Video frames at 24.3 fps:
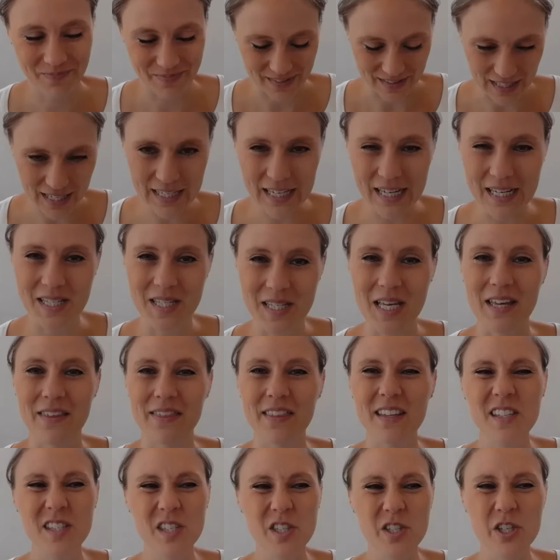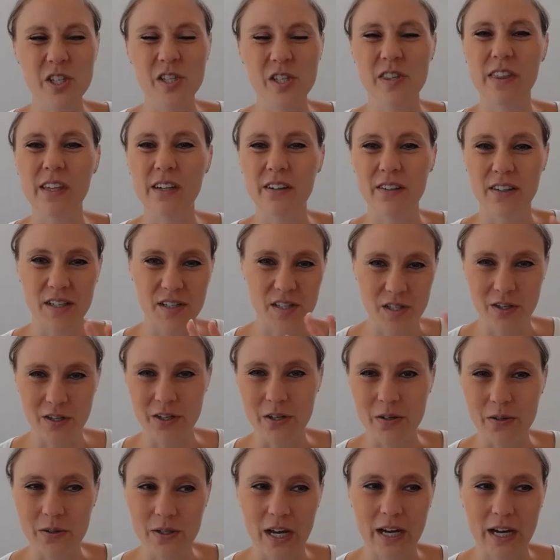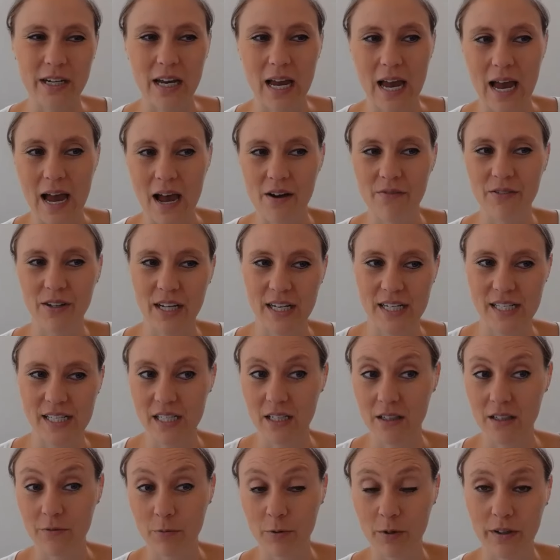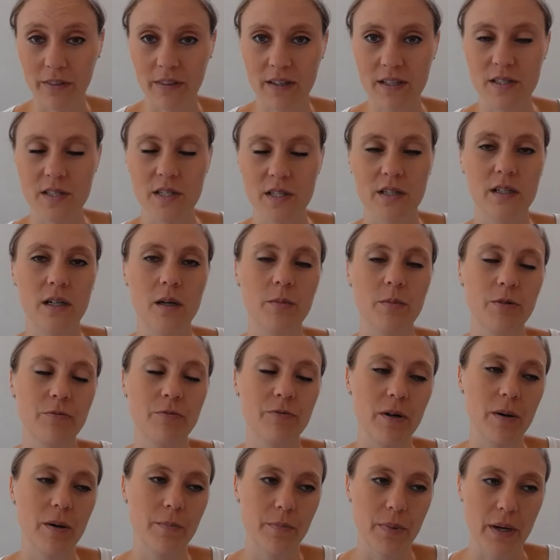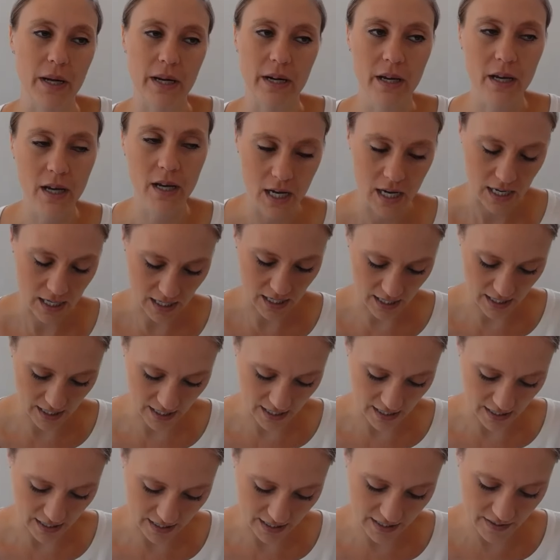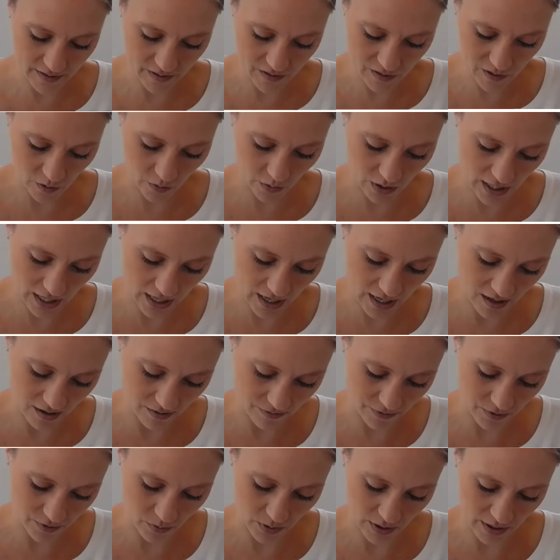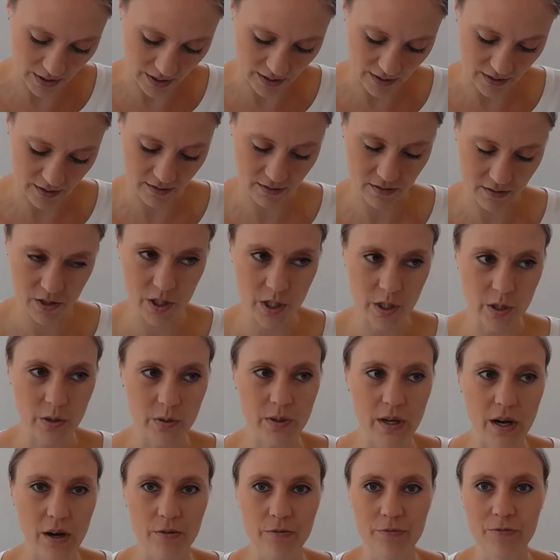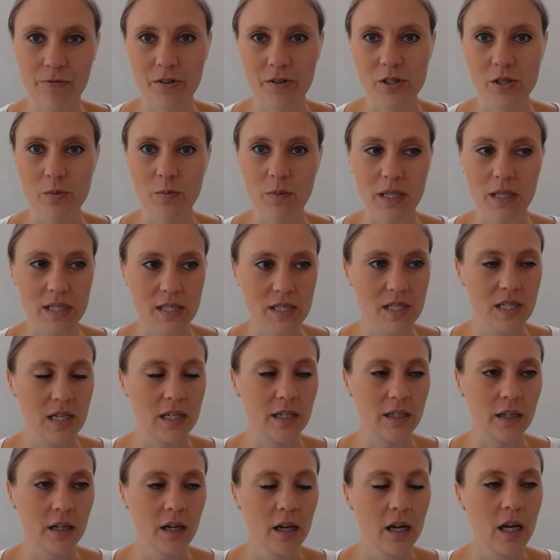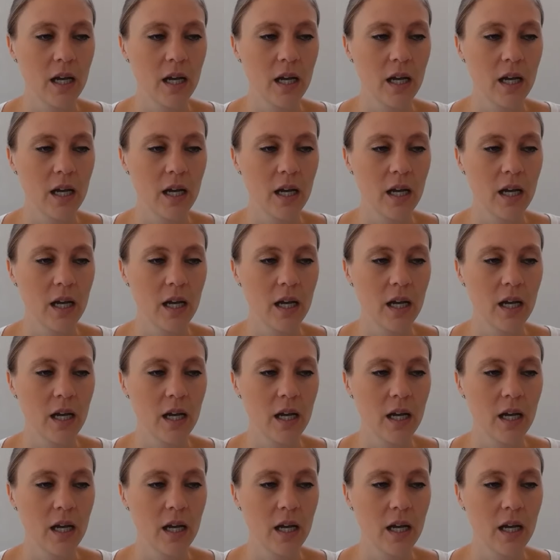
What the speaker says: Like I said, this is just theory, so you kind of have an idea of where things are coming from, but it's okay if you want to tune out for 2 minutes here.